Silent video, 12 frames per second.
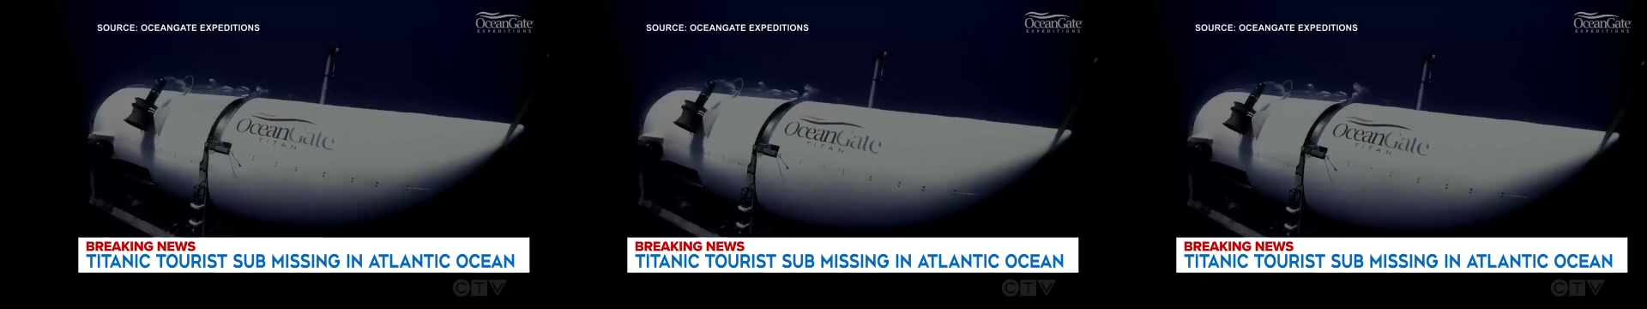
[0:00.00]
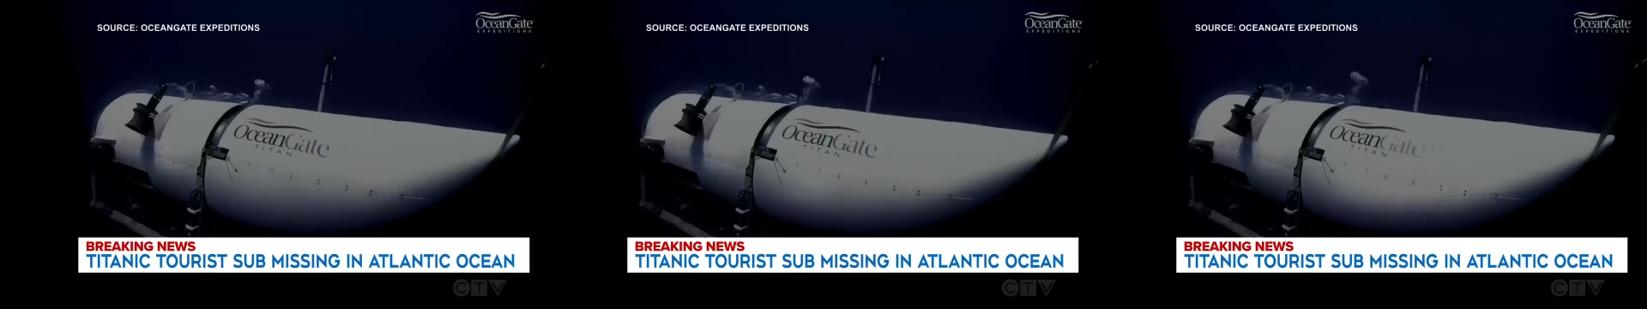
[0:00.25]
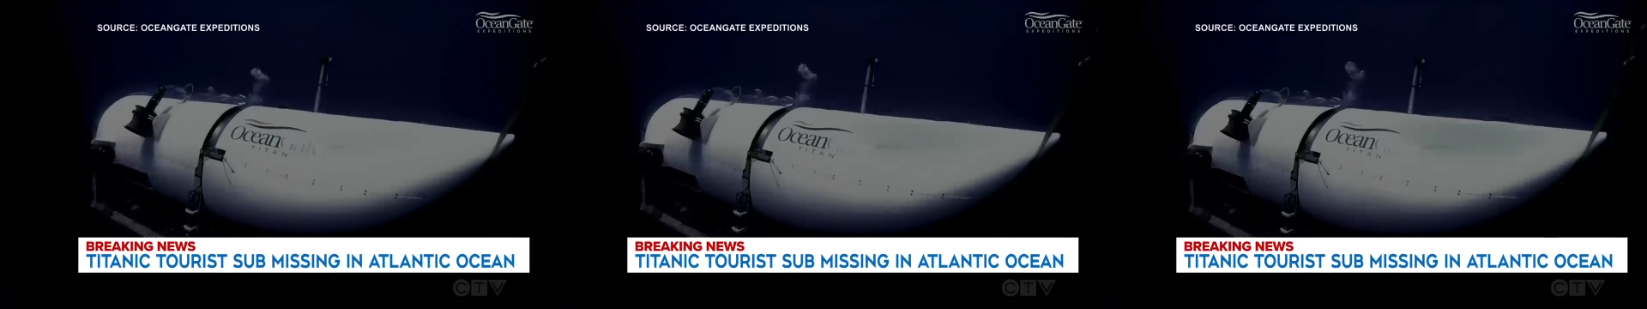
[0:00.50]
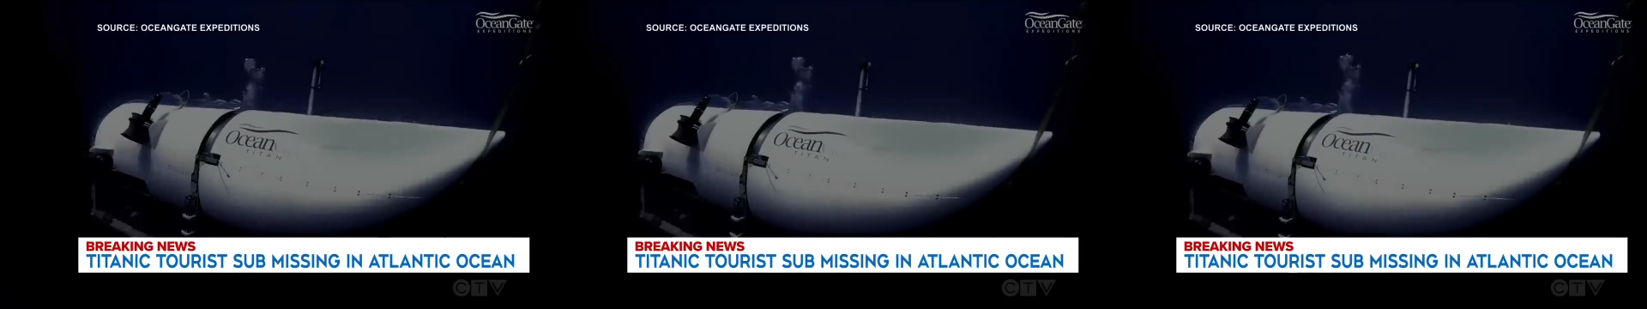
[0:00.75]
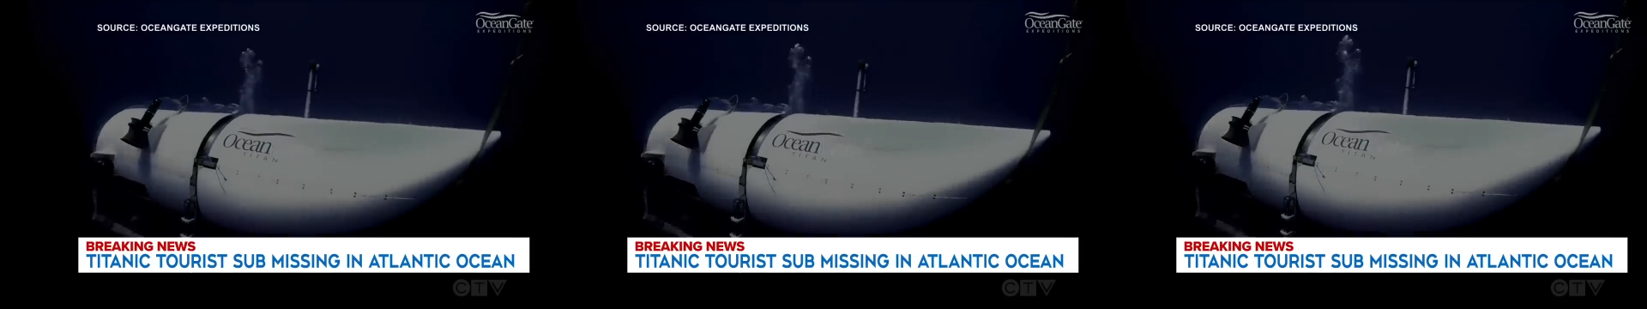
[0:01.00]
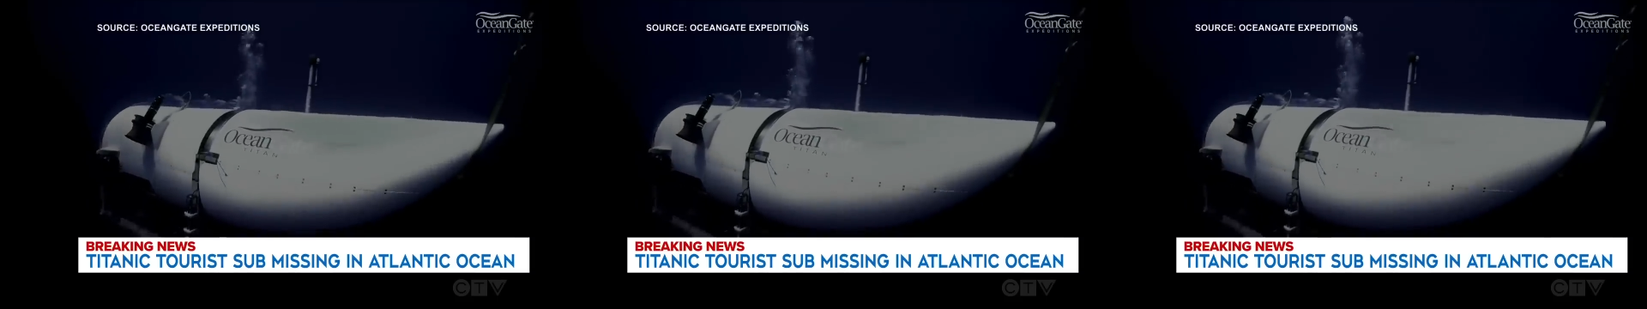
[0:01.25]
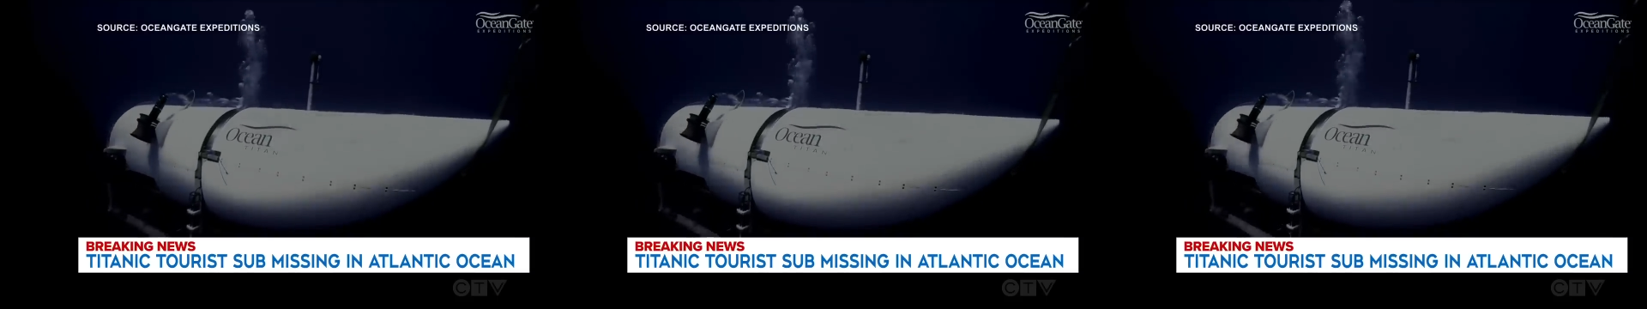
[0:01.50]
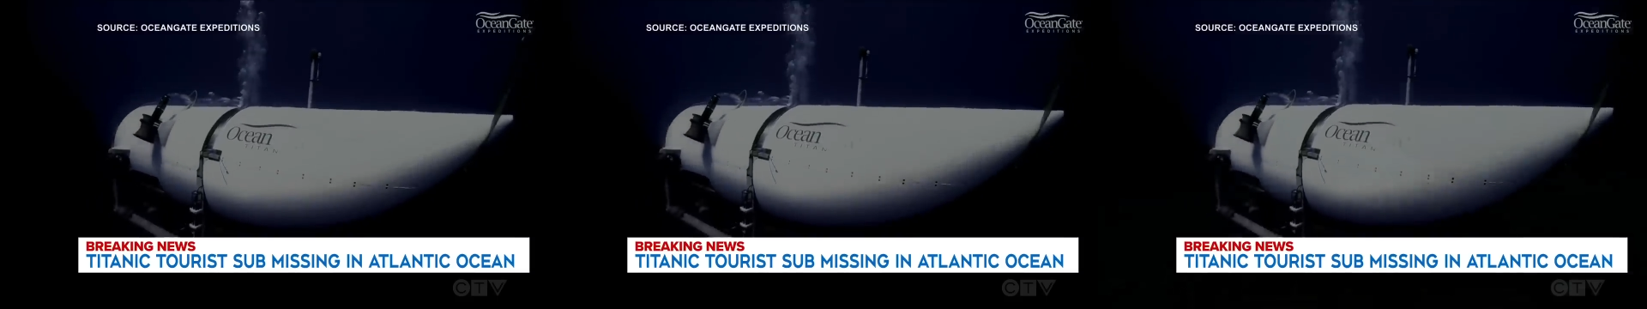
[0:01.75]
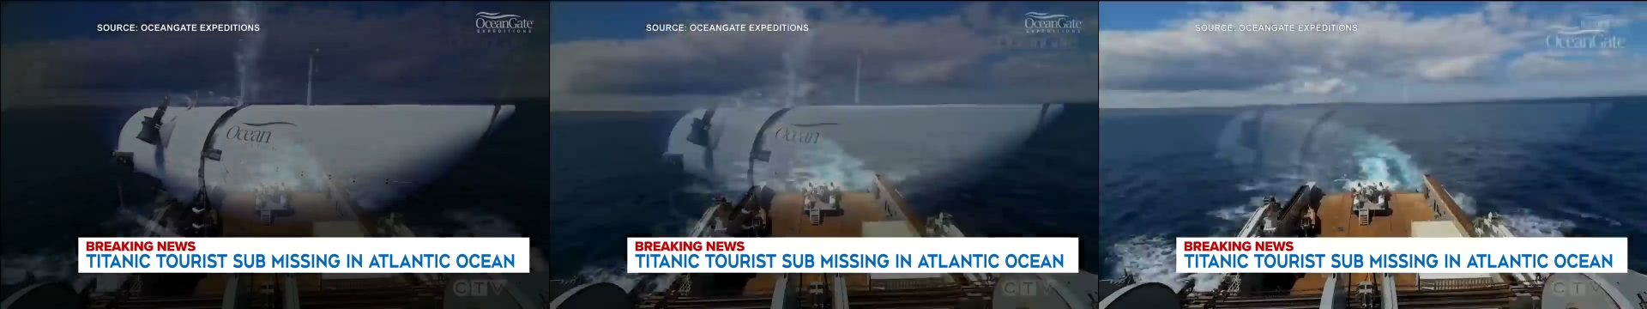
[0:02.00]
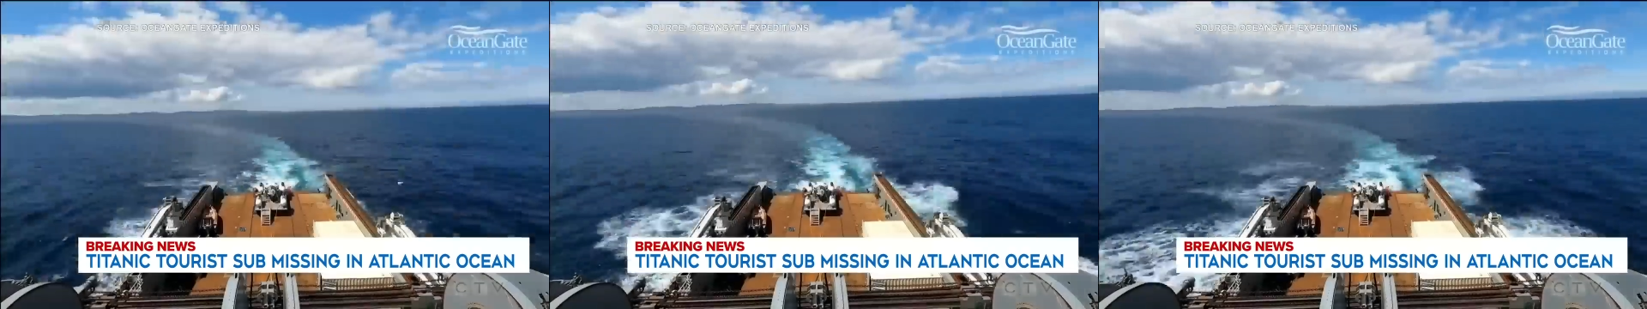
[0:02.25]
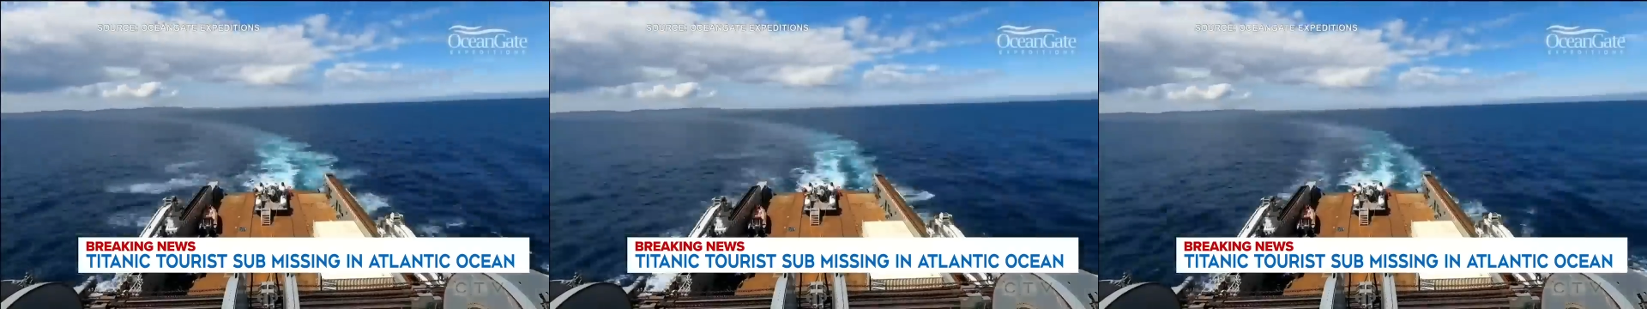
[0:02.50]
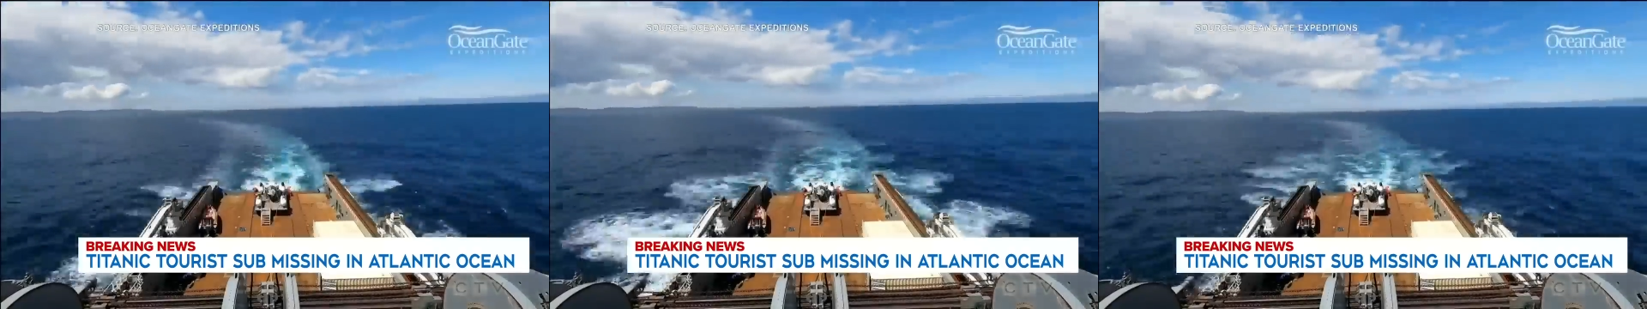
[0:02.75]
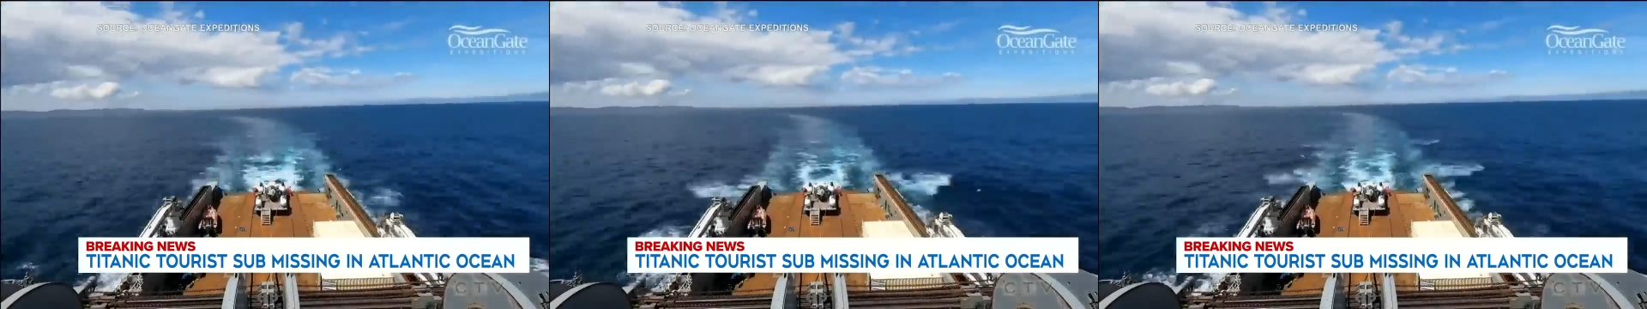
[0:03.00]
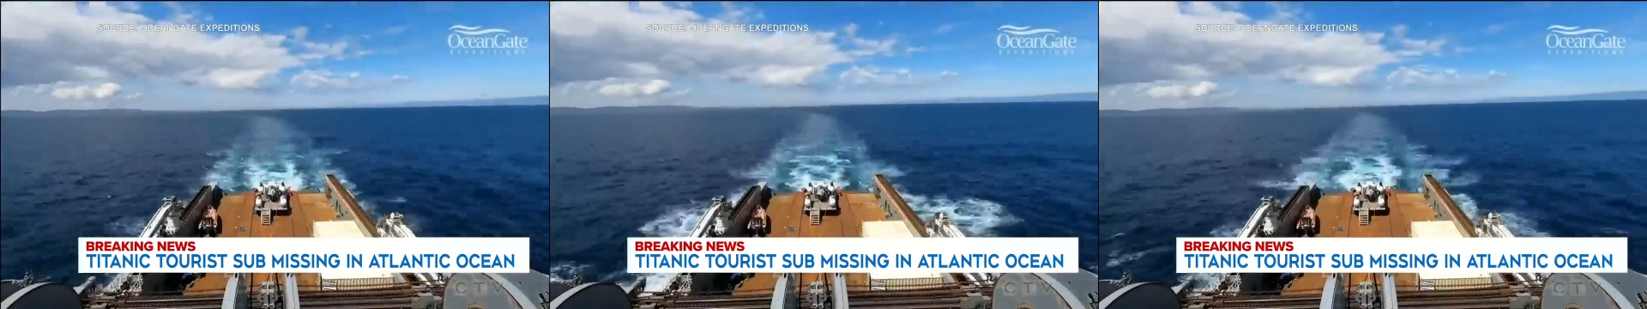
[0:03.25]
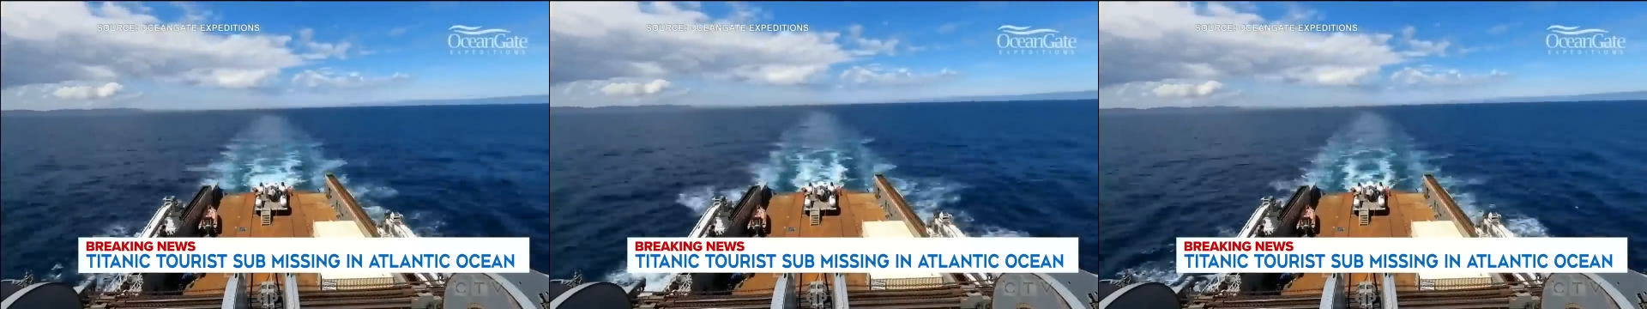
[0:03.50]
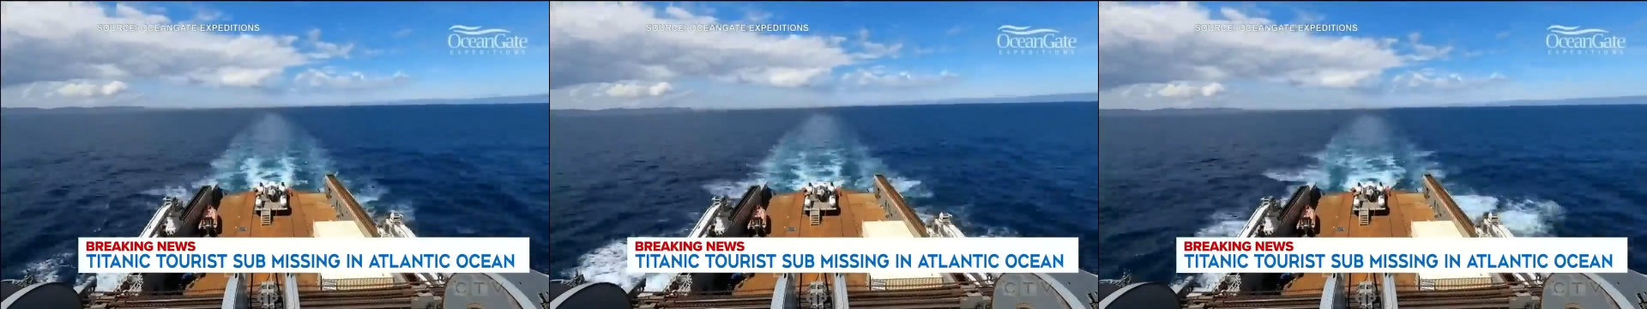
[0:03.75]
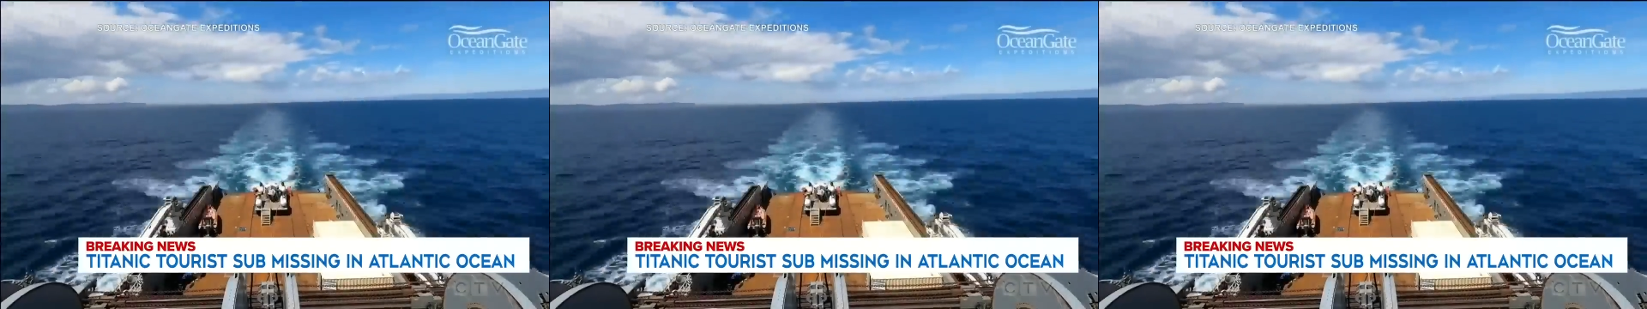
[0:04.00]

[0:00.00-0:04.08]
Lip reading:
No face is visible, so there are no lips to read.